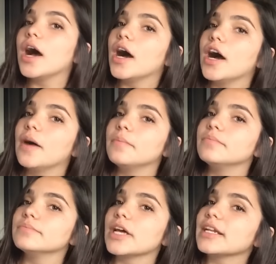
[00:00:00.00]

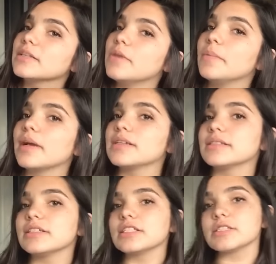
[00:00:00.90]
not at the moment because
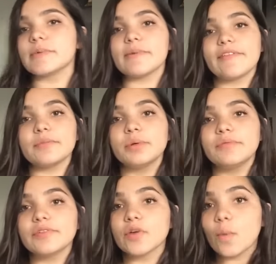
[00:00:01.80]
this has been my favorite
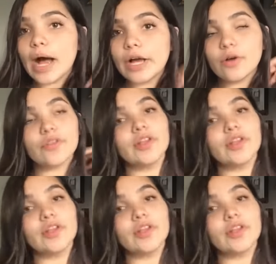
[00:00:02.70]
movie for a while,